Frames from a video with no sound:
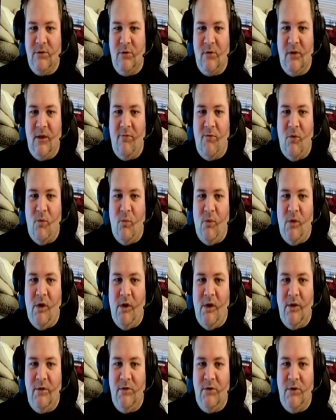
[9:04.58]
You're level
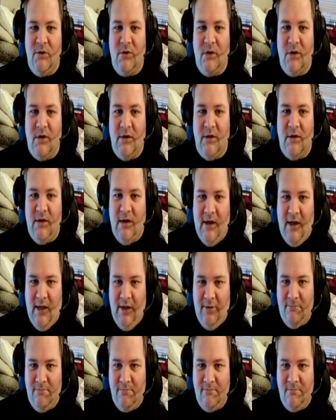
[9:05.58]
1, you're going to die.
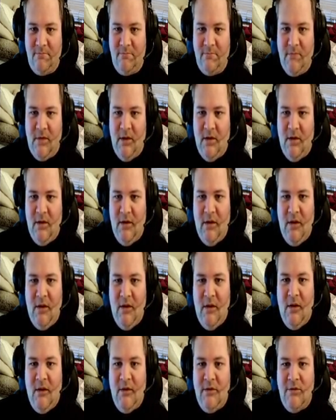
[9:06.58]

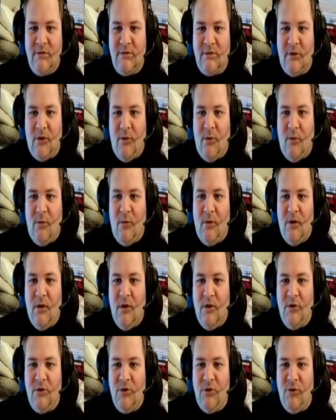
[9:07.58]
So
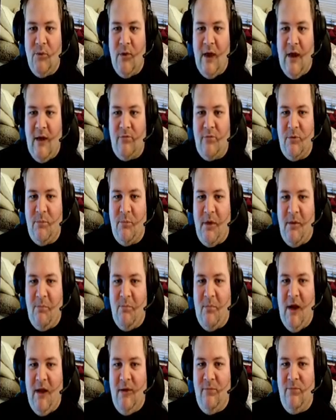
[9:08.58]
you have to be
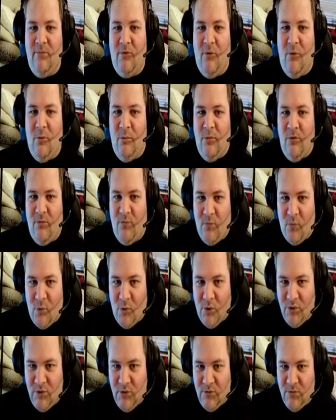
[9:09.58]
mindful
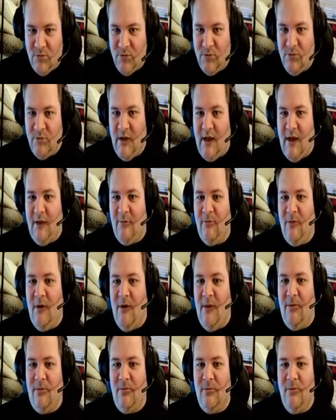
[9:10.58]
before you do that
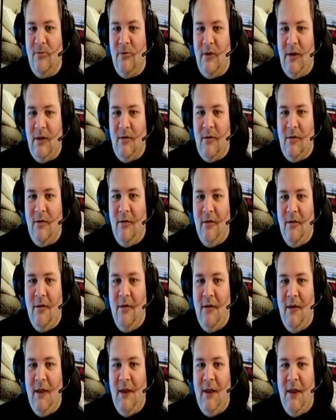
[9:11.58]
run through here.
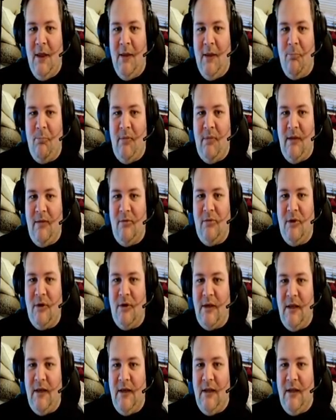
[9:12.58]
Be
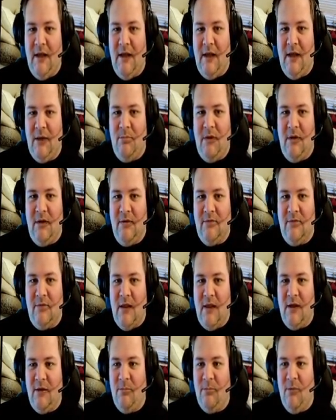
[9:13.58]
looking ahead because
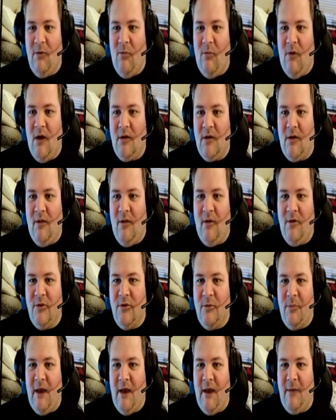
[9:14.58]
they can be walking along
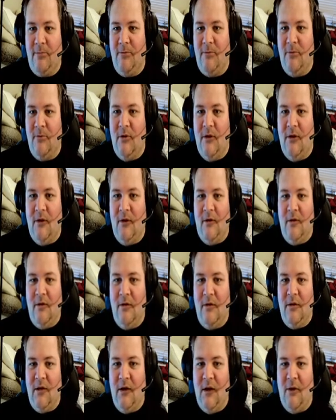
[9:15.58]
the path through here.
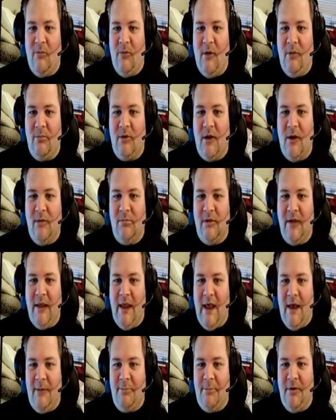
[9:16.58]
Now, what probably
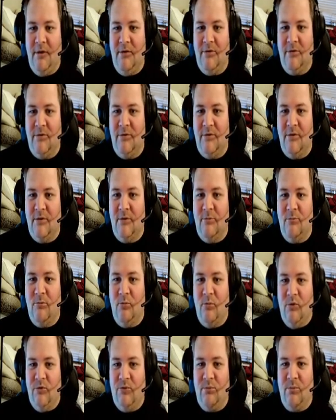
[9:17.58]
happened is there
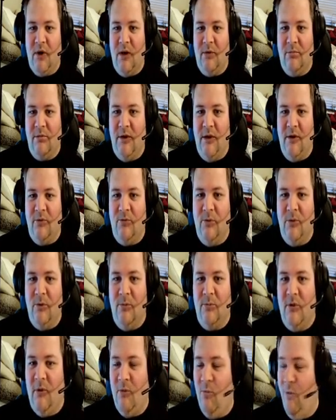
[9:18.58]
was probably a group
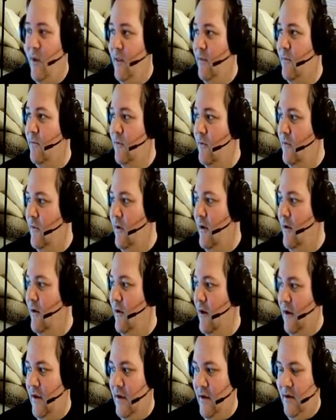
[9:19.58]
that went through here
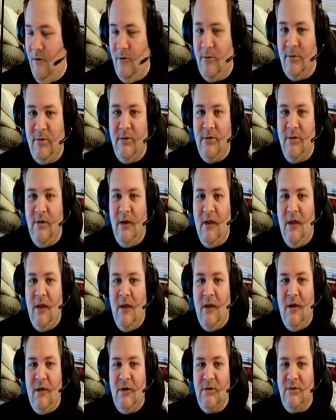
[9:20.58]
and killed.
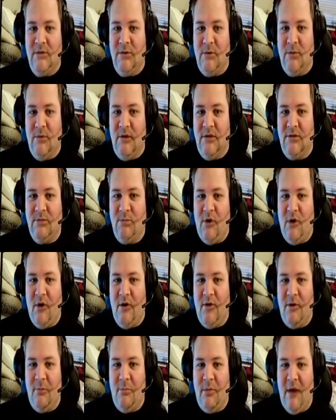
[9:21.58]
So this part
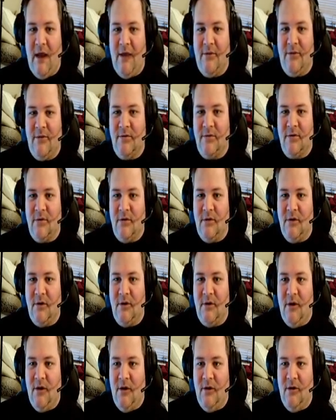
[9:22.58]
of the path is
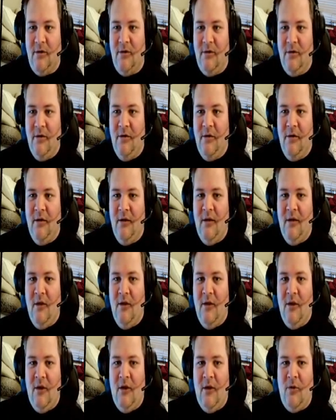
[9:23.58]
clear here.
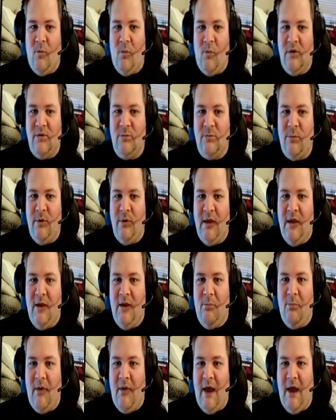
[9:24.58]
Once we
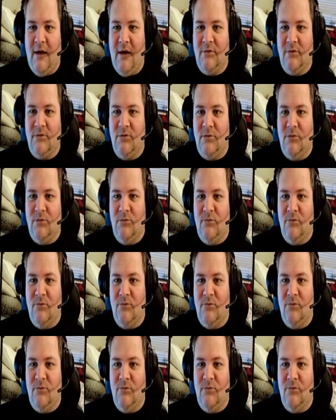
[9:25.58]
get back to